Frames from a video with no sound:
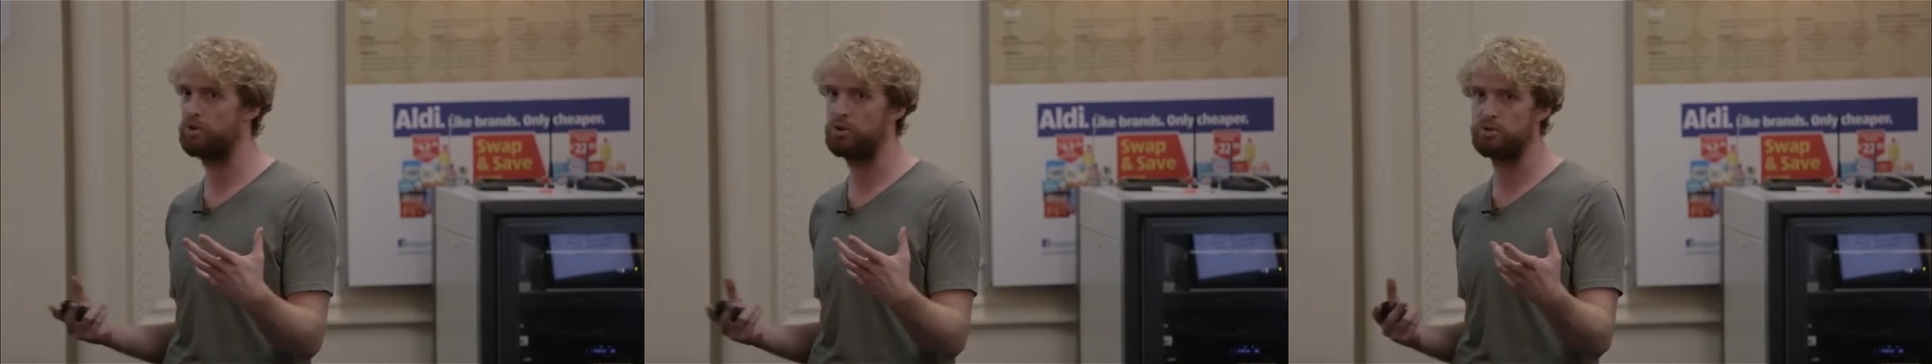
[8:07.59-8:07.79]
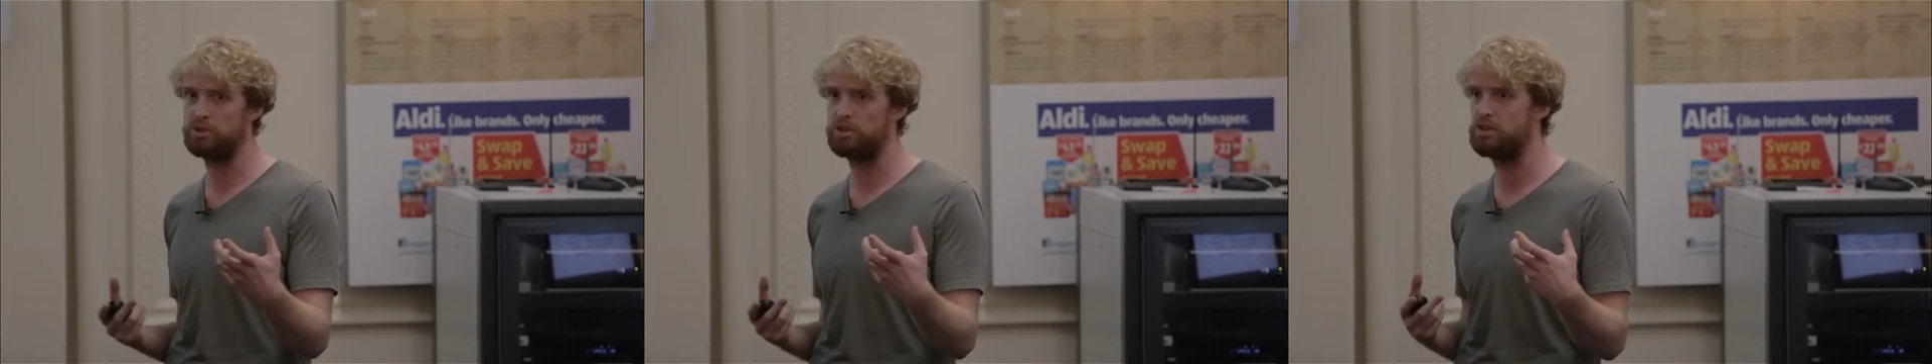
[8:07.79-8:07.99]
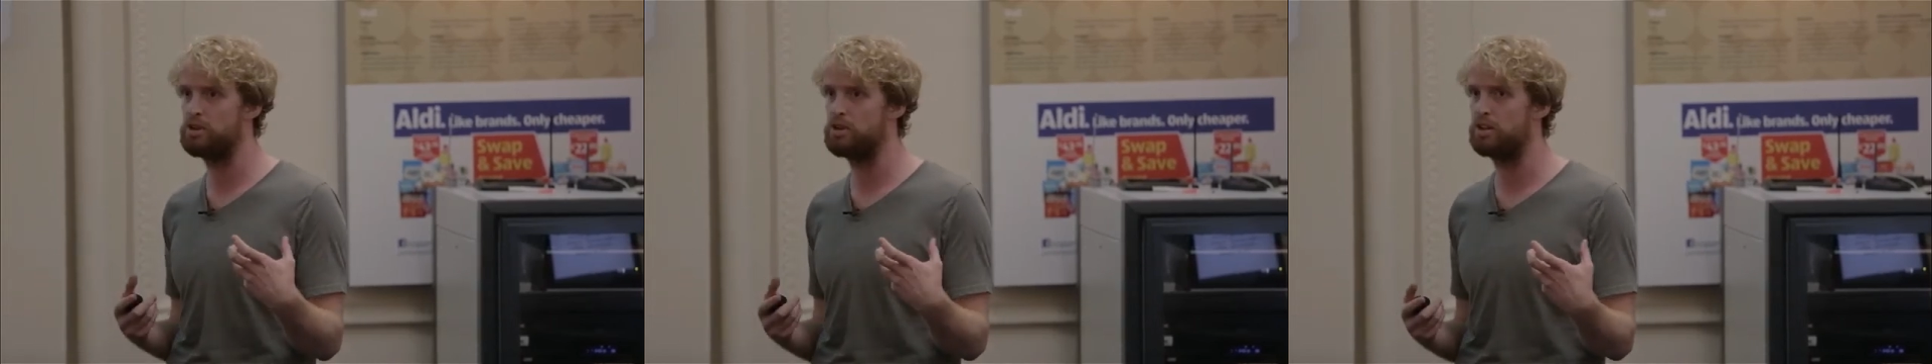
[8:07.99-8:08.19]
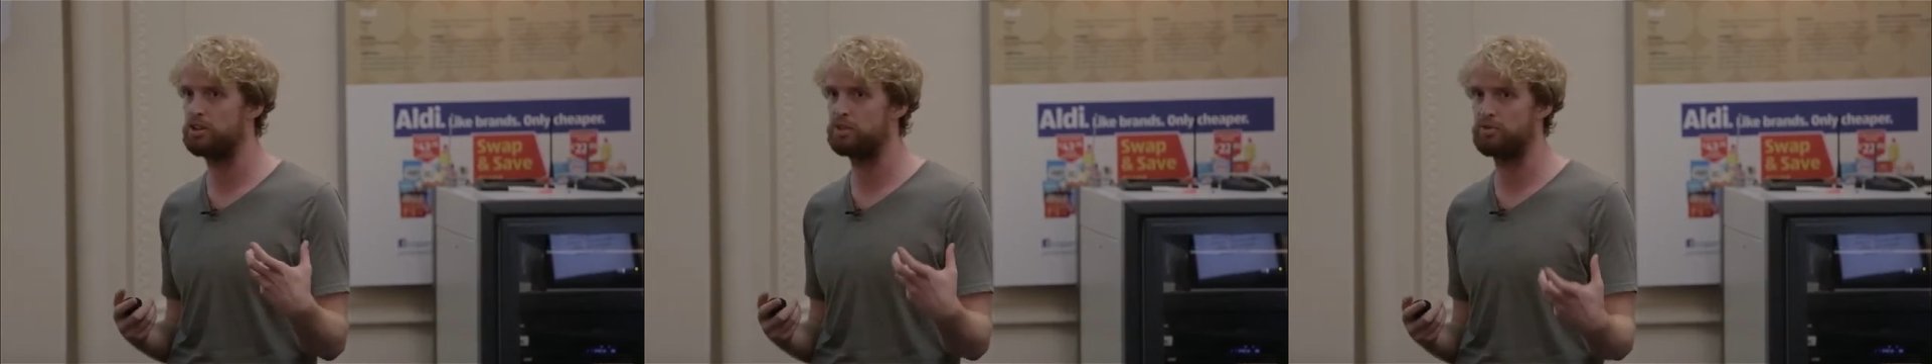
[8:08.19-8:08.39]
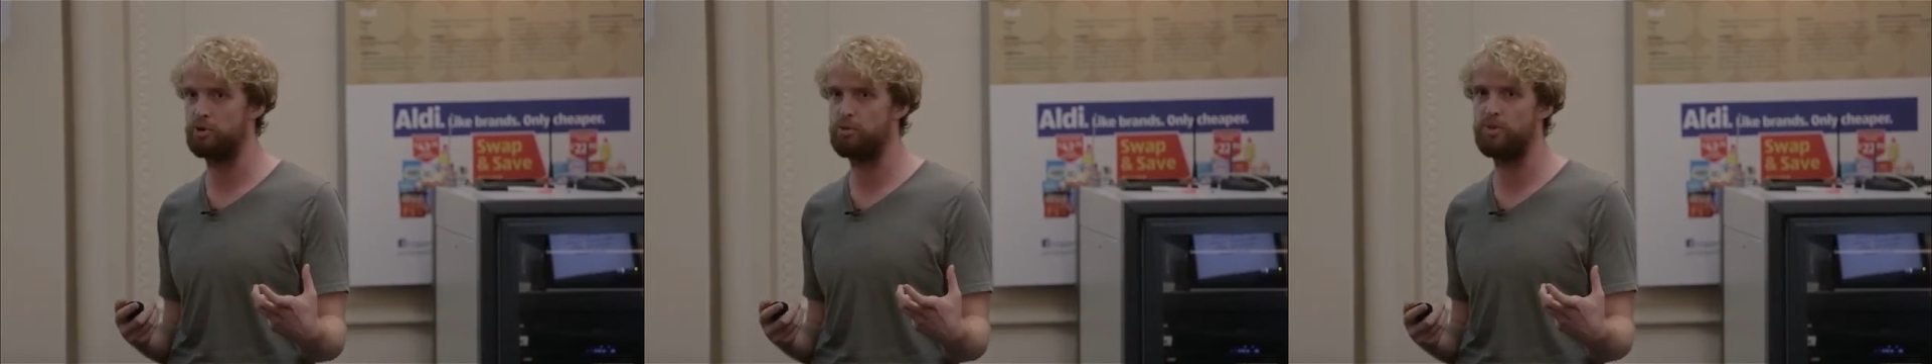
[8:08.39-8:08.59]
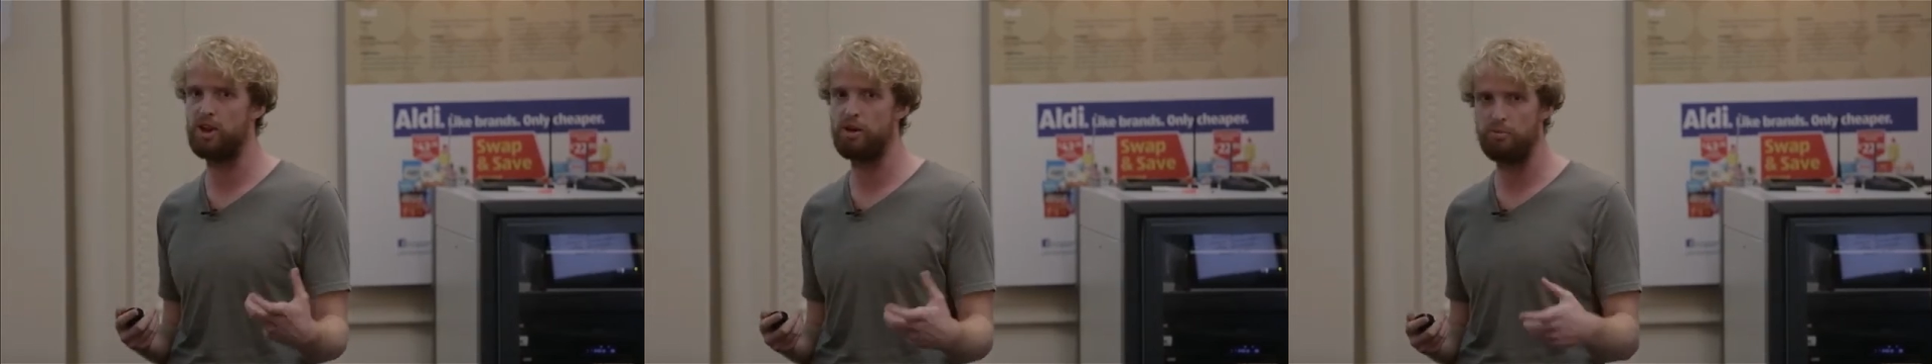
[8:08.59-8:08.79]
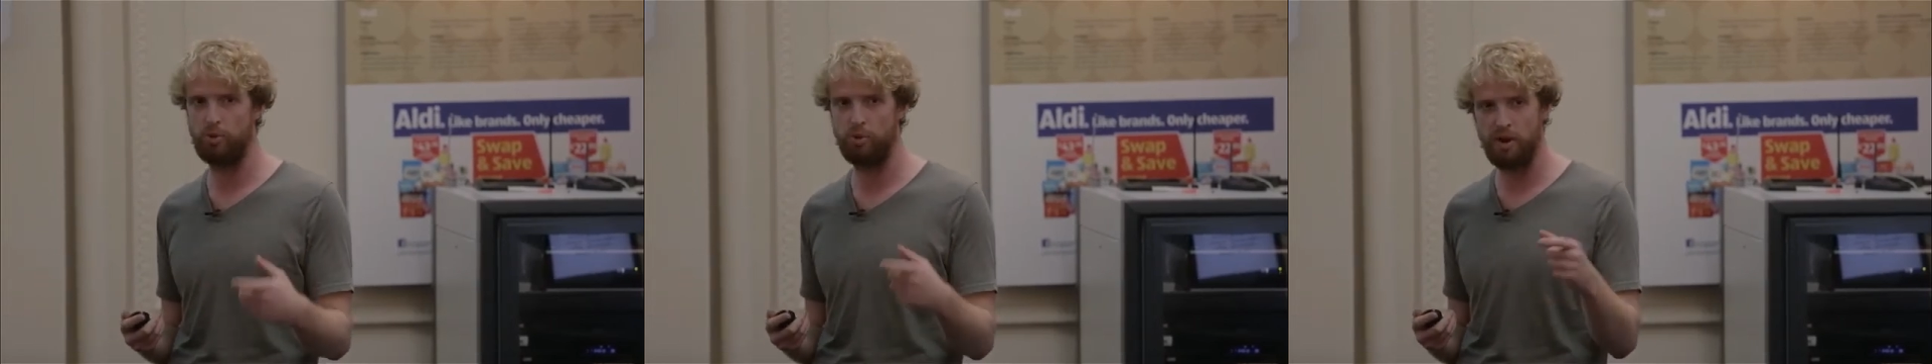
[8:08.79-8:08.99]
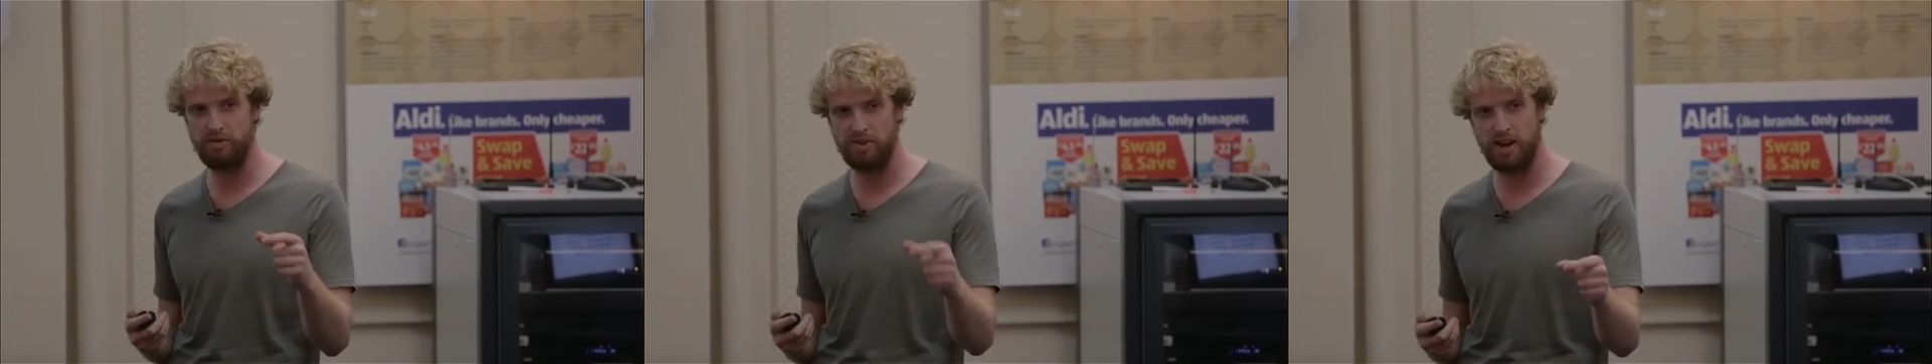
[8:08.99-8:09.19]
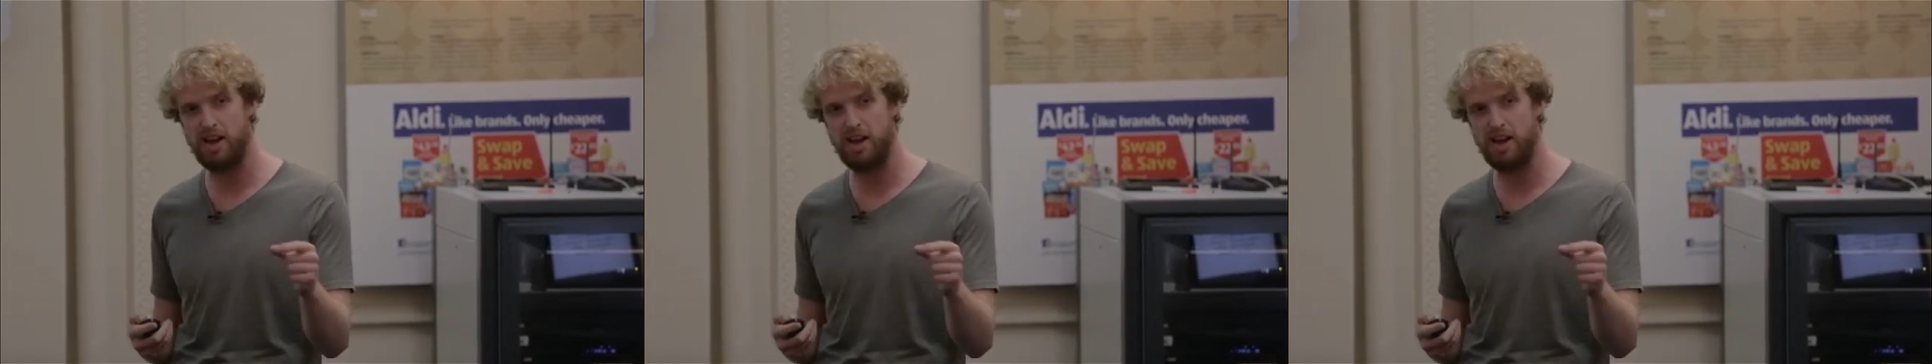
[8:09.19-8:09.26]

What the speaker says: there was learnings from that, but we haven't